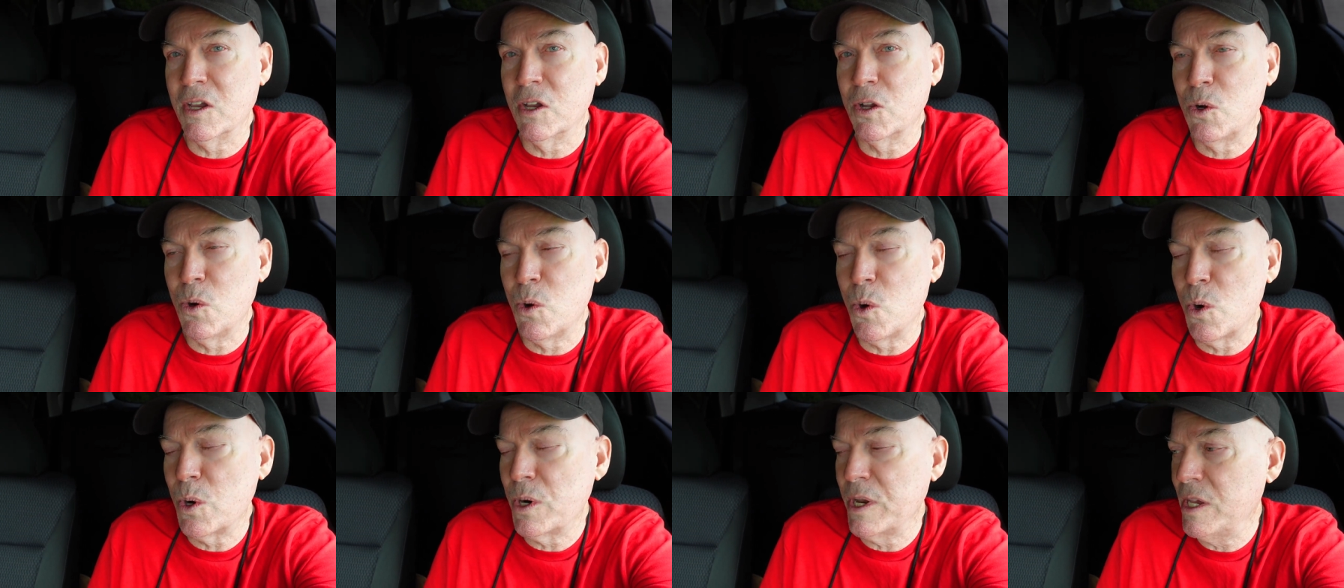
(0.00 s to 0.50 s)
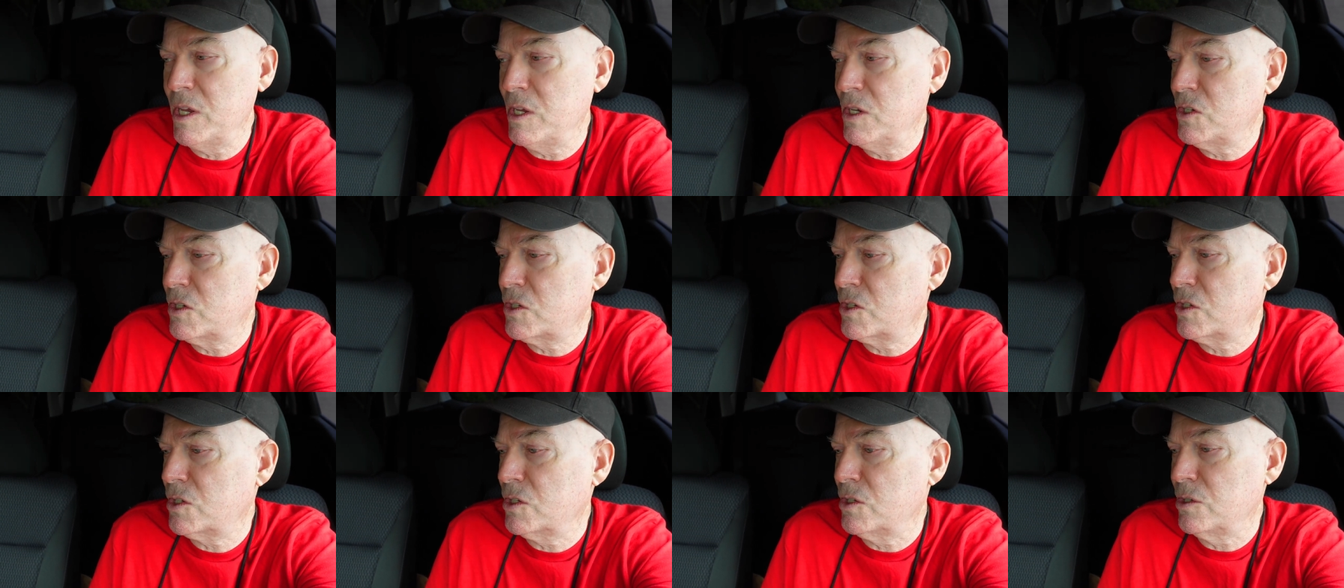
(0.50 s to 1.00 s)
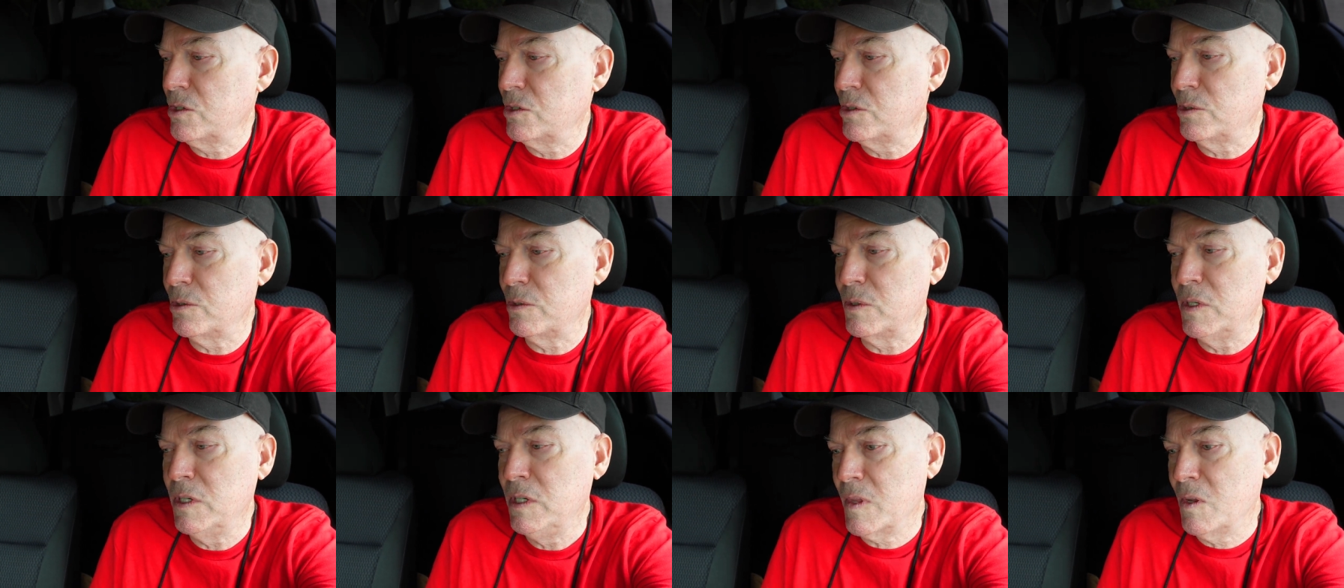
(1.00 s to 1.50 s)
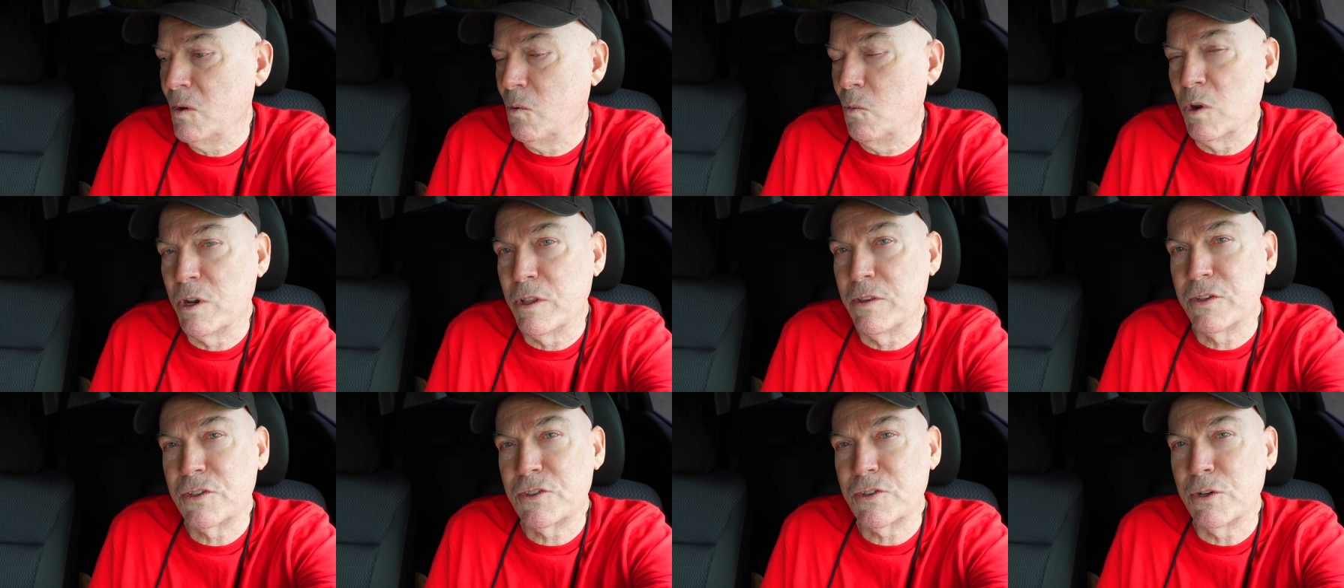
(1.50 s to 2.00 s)
According to
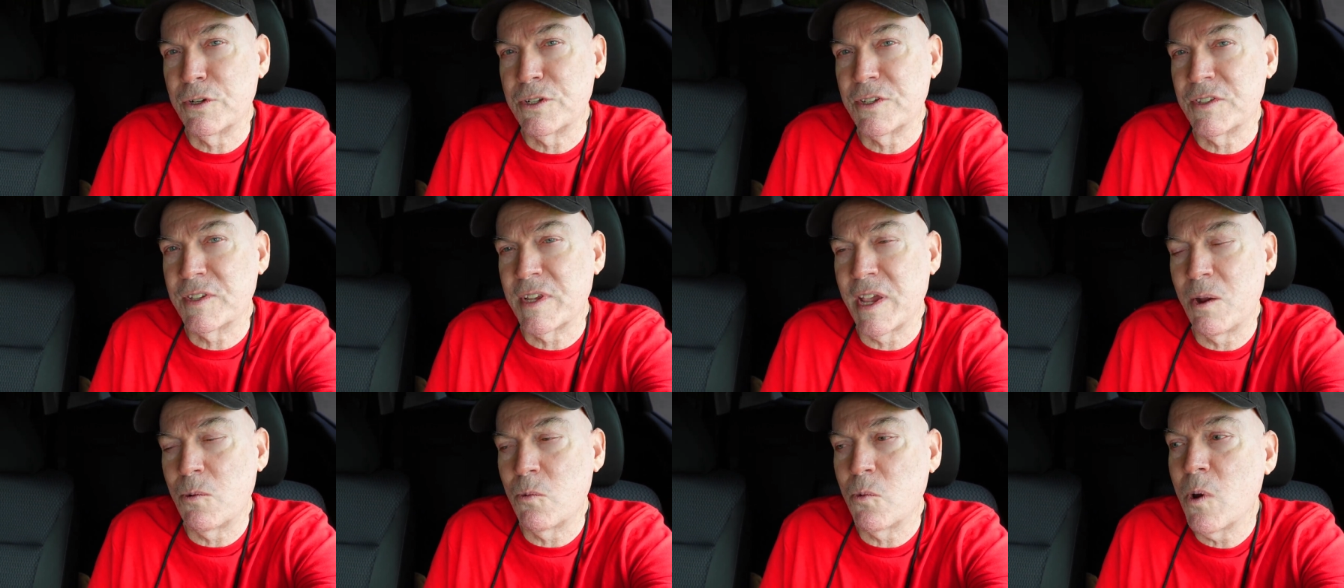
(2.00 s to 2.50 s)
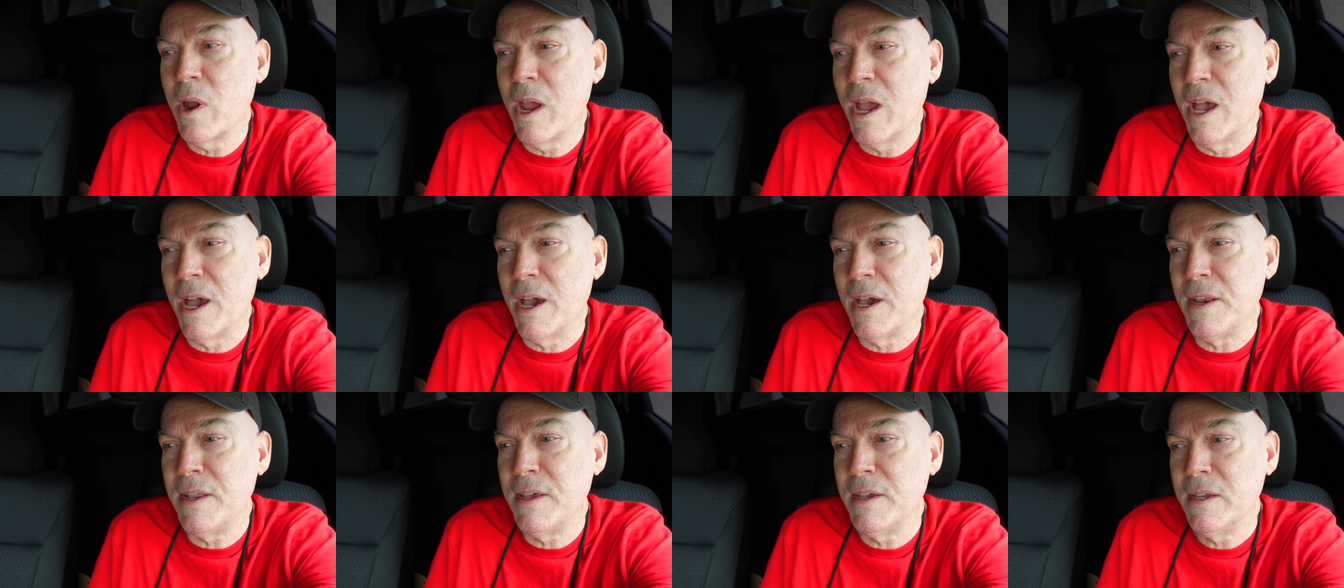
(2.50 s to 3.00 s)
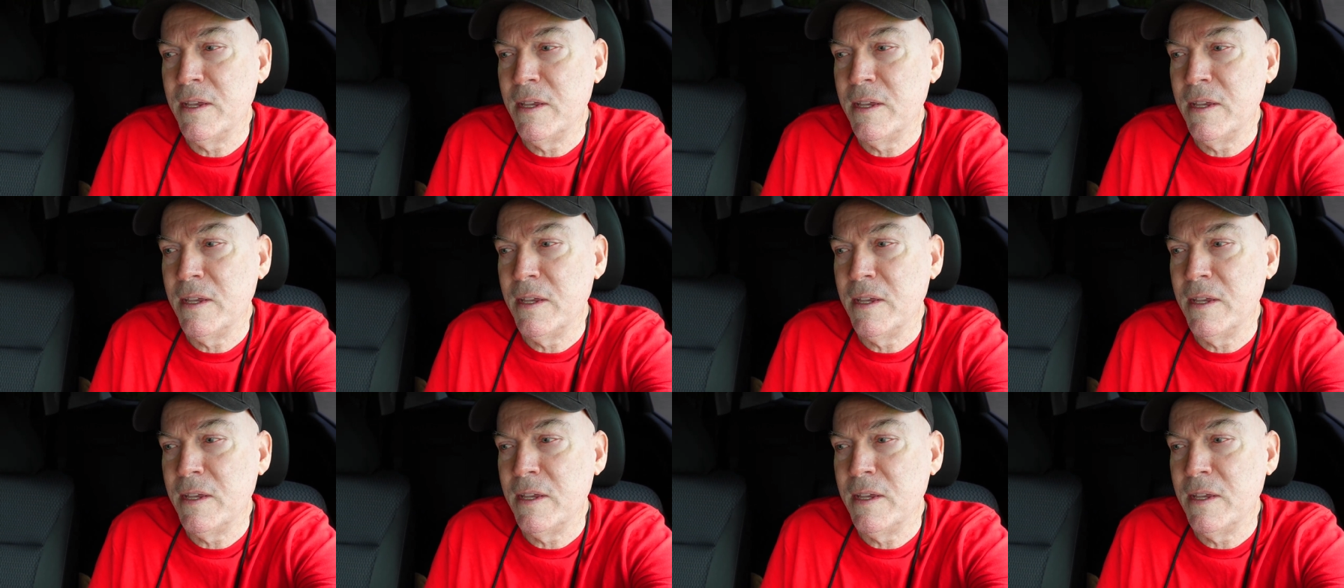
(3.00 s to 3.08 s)
one of the sources I read,